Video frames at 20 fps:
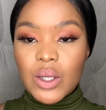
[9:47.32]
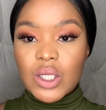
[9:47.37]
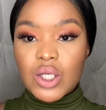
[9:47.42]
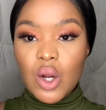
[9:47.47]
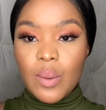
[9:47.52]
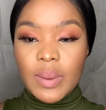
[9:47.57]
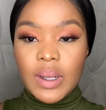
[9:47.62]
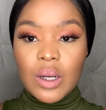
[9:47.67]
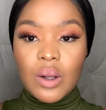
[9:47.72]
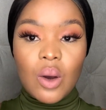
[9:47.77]

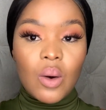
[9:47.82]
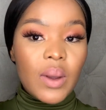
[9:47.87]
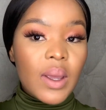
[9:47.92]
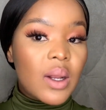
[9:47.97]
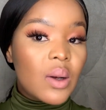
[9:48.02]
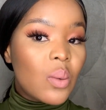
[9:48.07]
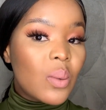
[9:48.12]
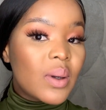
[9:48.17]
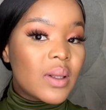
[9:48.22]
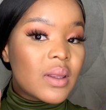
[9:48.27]
normally go
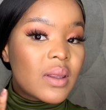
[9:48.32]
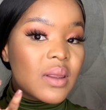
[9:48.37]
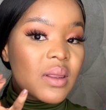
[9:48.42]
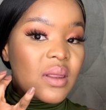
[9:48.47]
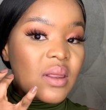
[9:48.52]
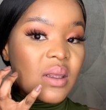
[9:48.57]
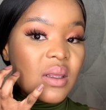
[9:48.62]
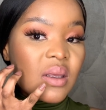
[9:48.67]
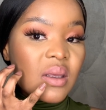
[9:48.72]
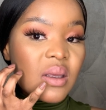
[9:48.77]
in
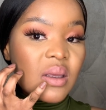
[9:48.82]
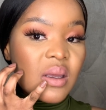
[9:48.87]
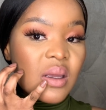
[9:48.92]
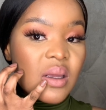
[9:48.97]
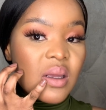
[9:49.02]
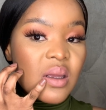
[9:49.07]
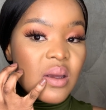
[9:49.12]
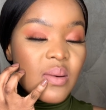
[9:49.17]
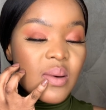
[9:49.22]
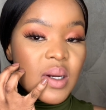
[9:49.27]
with
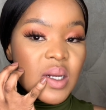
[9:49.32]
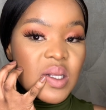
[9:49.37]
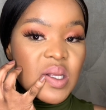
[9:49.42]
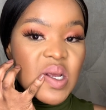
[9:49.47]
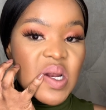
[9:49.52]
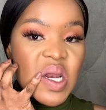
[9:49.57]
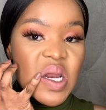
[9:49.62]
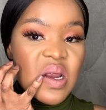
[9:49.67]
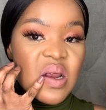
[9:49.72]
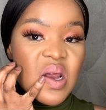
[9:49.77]
the, what is
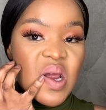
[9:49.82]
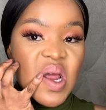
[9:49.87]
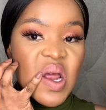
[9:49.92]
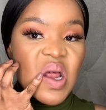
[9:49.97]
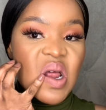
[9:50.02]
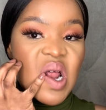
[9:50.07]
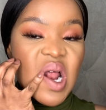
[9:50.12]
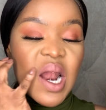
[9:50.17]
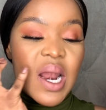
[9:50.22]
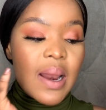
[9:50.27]
it,
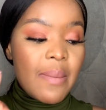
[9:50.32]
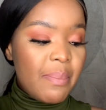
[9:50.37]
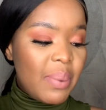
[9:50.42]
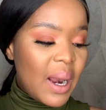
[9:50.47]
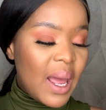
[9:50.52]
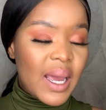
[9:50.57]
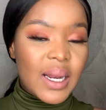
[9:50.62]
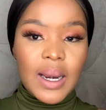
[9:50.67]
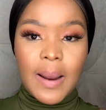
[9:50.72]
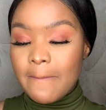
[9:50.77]
lip
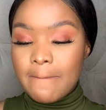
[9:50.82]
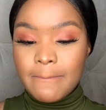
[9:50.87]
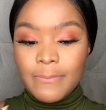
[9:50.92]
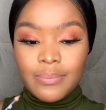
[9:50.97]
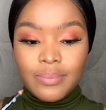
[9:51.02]
liner.